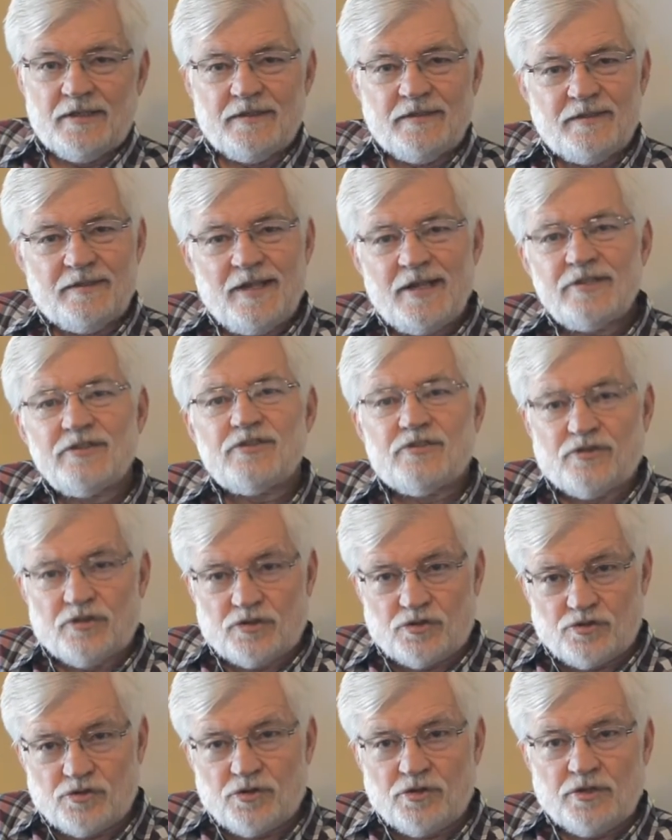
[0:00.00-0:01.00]
That's the
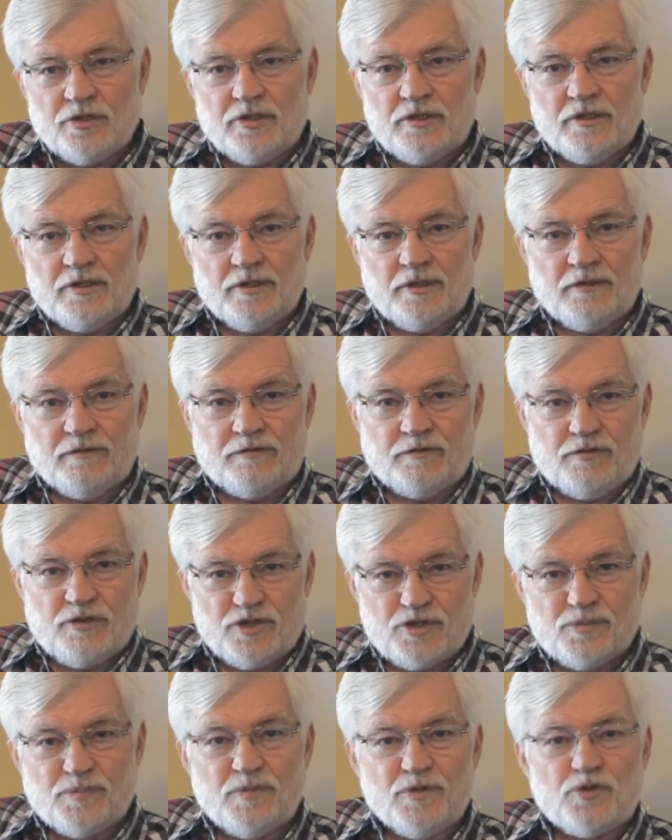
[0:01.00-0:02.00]
journey of
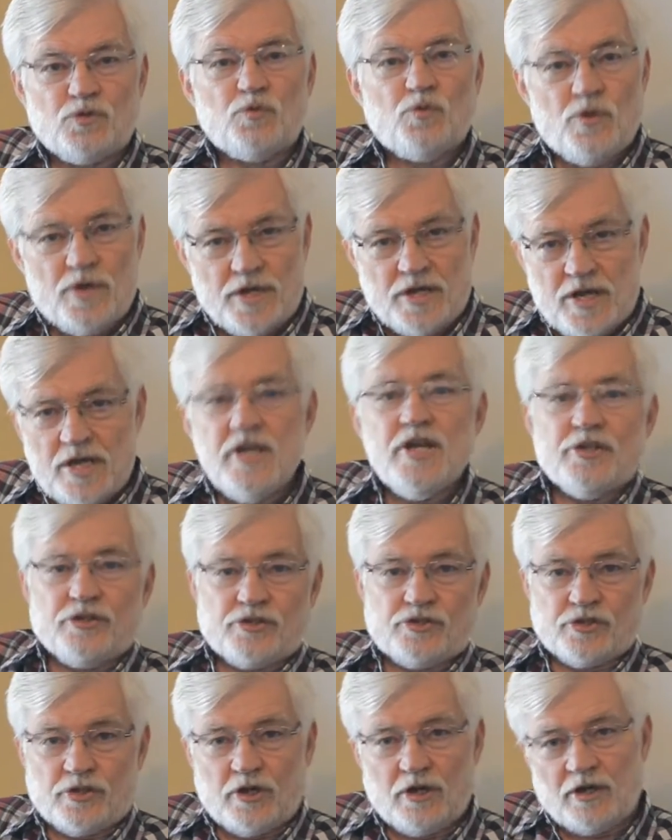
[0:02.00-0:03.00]
Christmas we
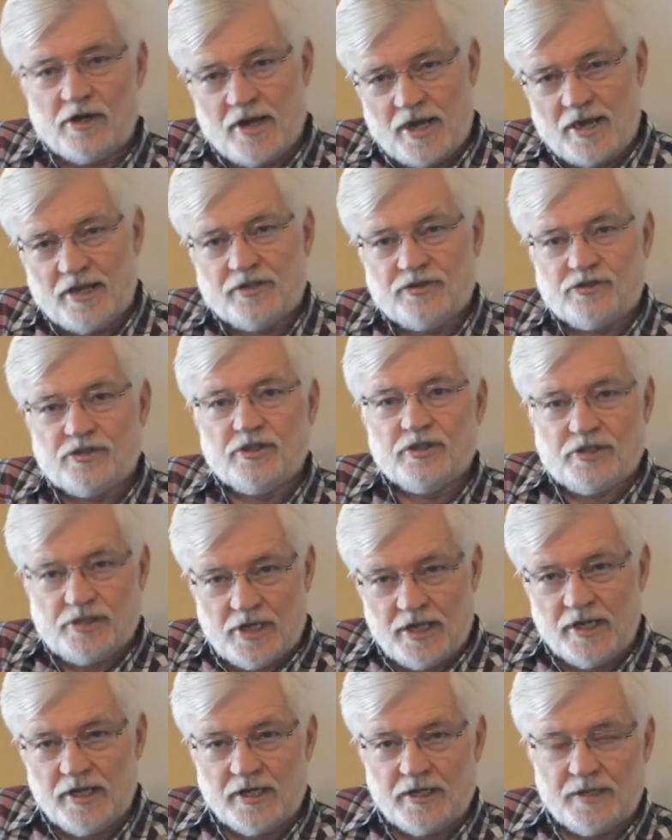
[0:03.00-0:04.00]
each are asked to
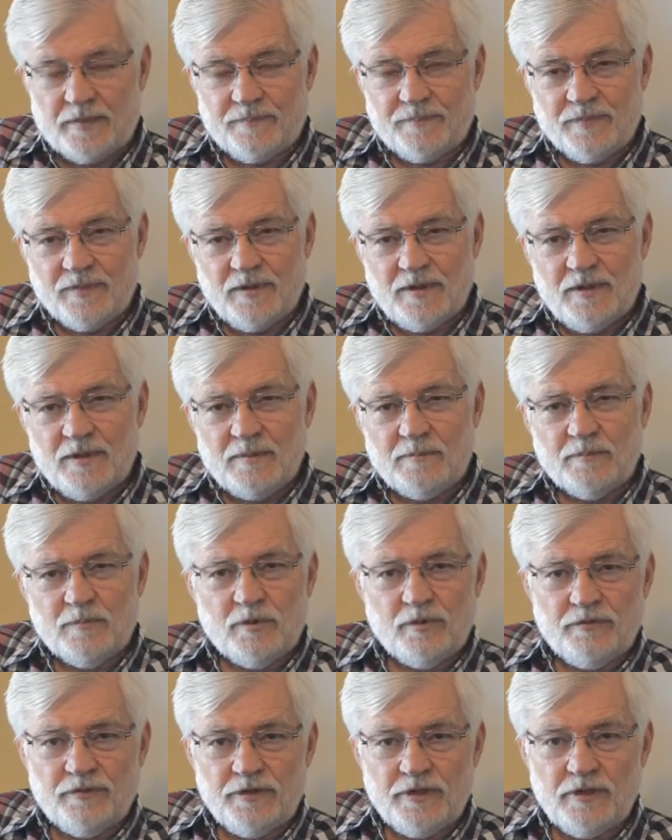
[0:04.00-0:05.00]
take,
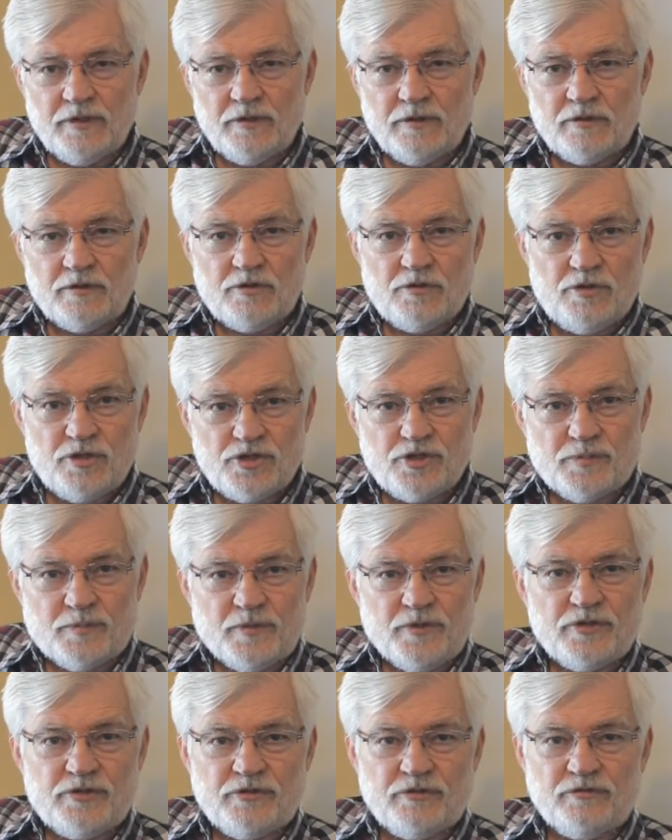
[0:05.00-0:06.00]
moving
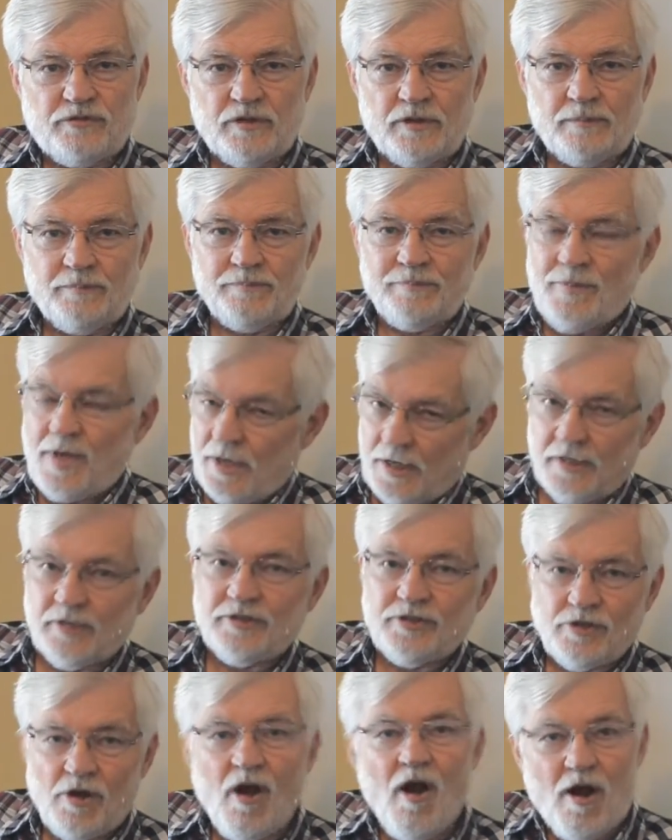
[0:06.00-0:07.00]
Christmas from
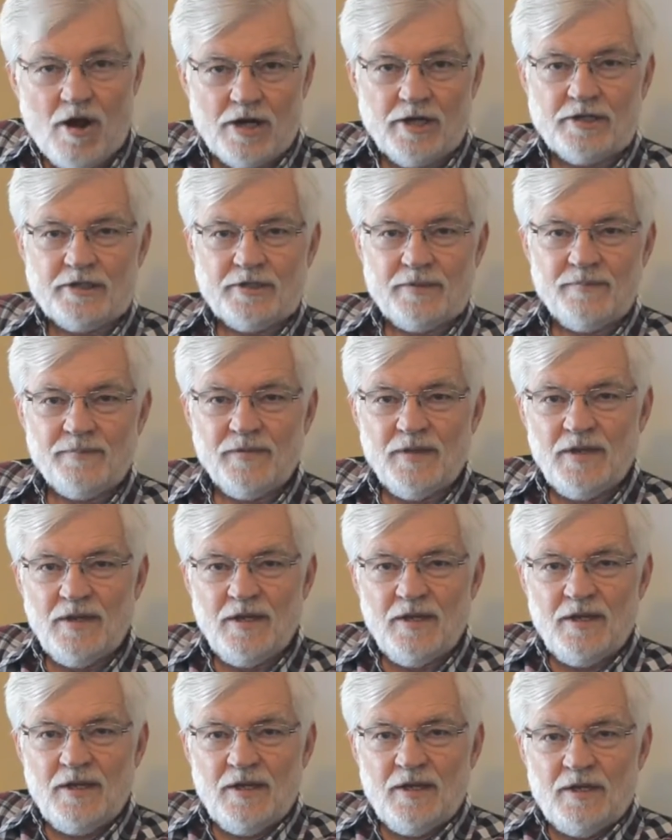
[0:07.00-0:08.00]
head to heart.
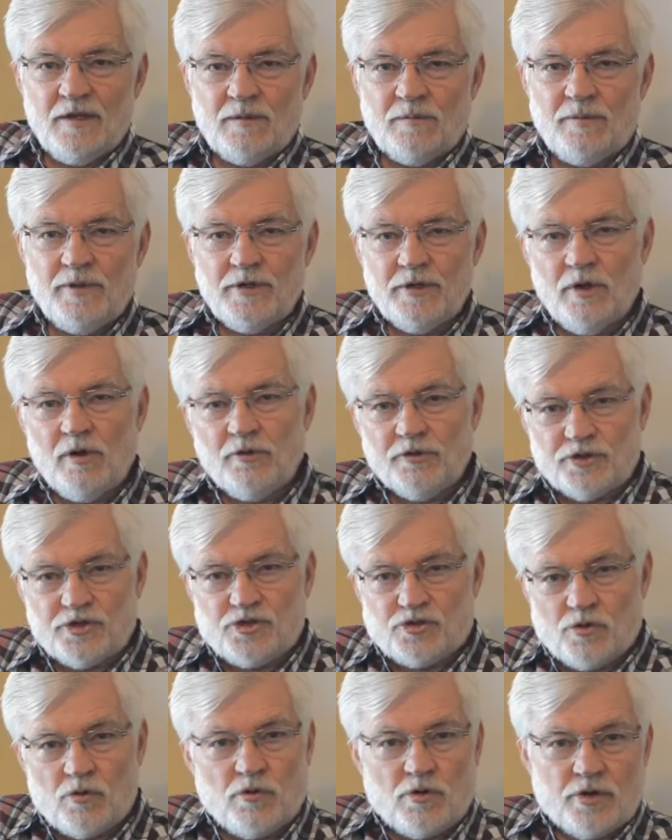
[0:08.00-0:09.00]
We know the
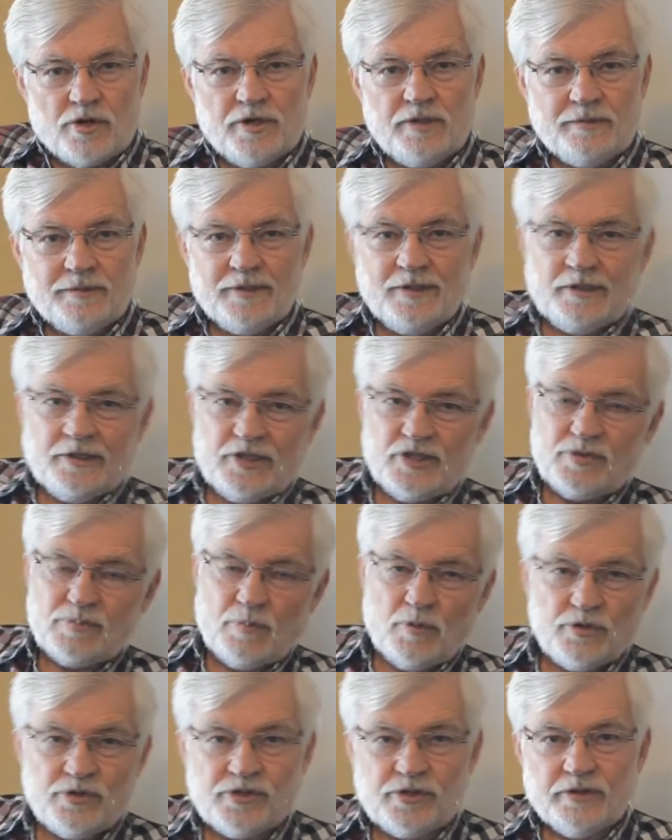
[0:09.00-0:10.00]
story, at least
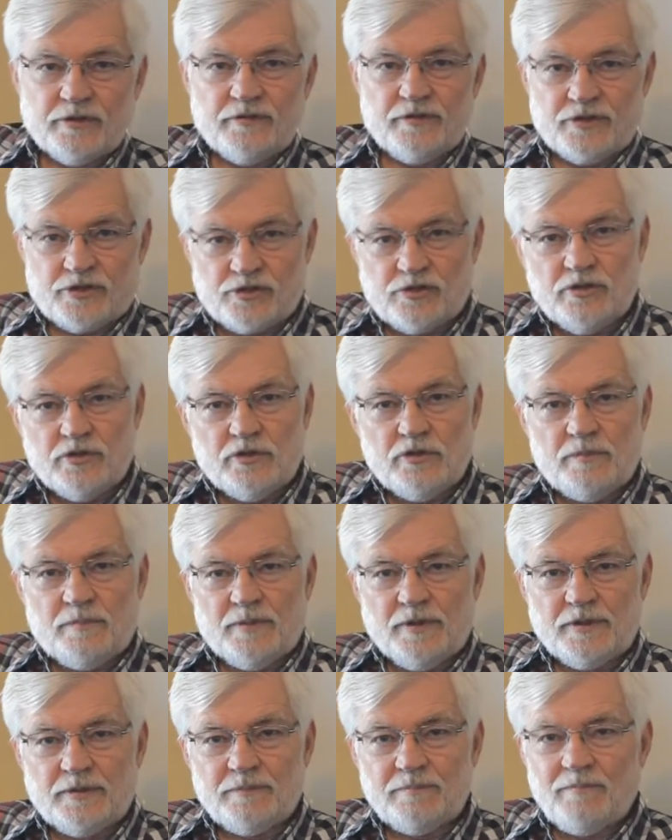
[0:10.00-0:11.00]
most of us do,
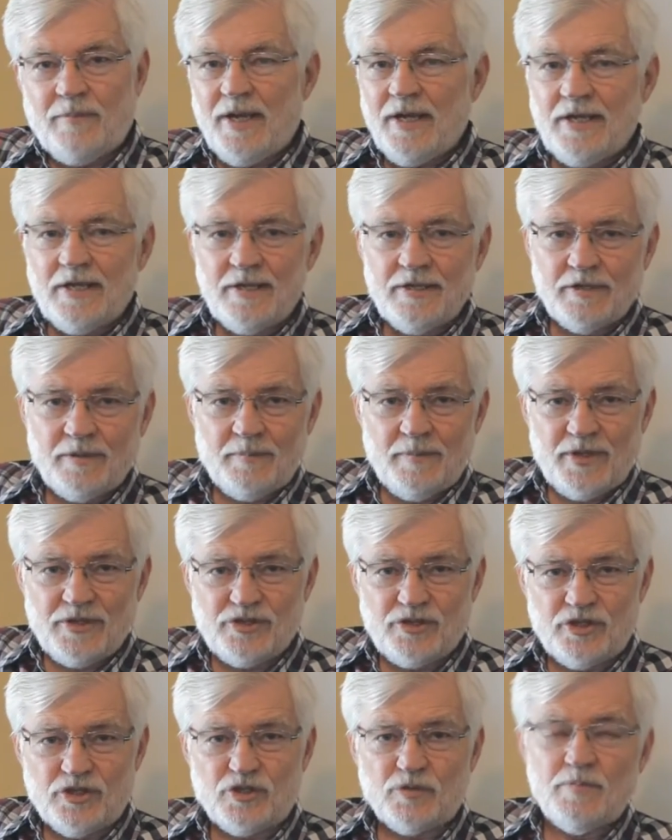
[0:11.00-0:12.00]
but making the
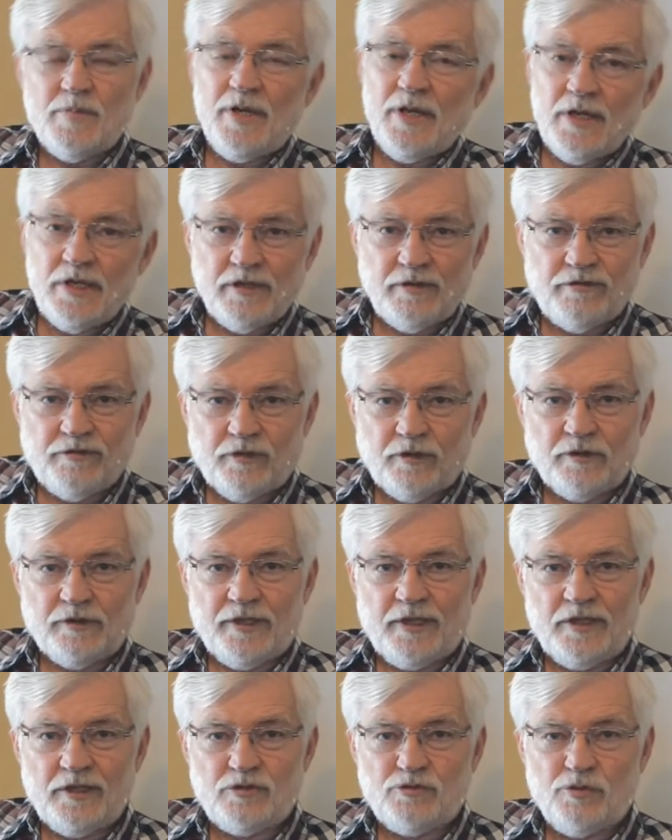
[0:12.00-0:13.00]
message meaningful
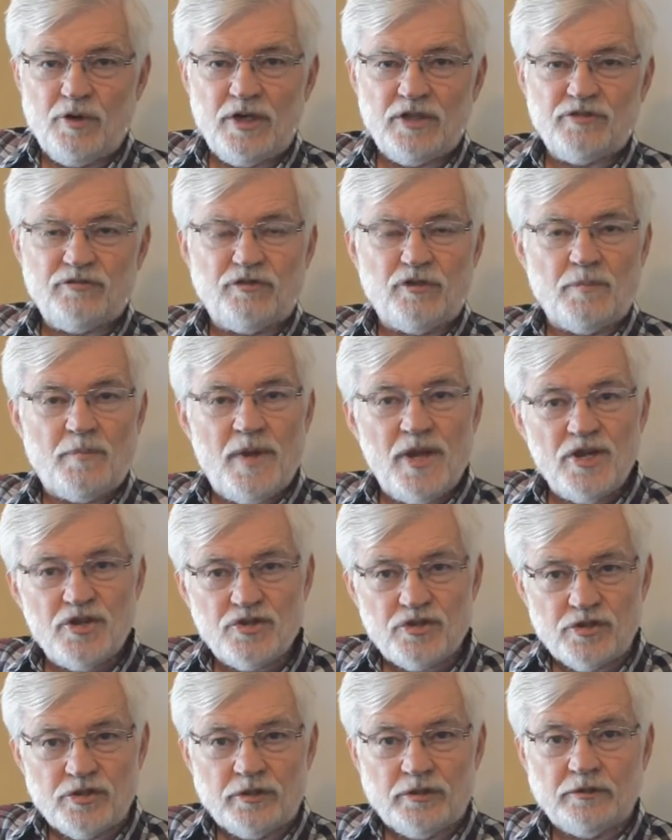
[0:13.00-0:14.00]
and
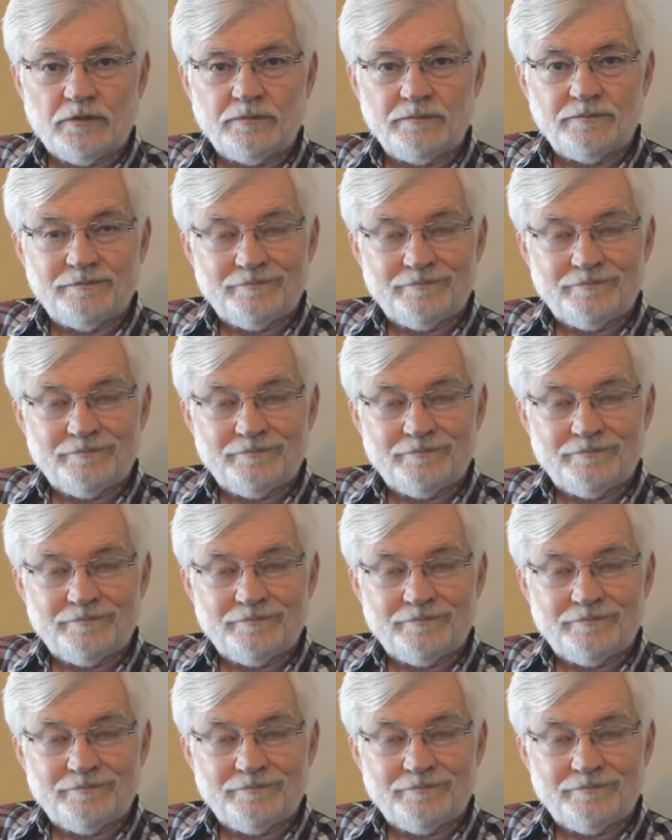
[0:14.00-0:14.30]
transformational